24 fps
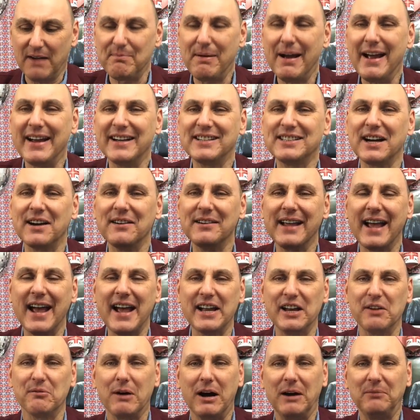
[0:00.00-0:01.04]
I bet you don't get
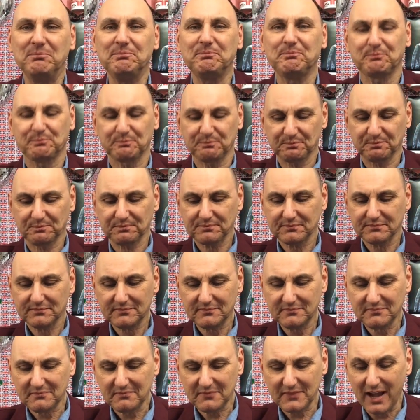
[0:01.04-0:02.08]
anyone.
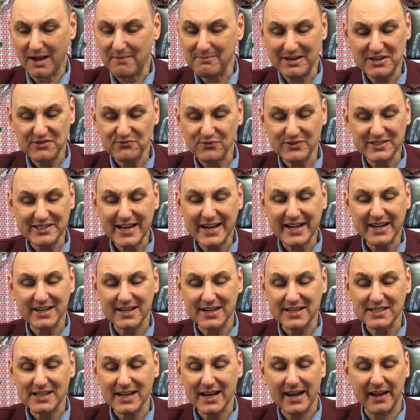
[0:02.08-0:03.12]
I mean, it's
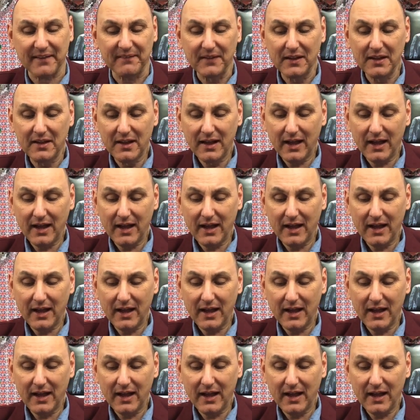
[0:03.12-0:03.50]
ridiculous, isn't it?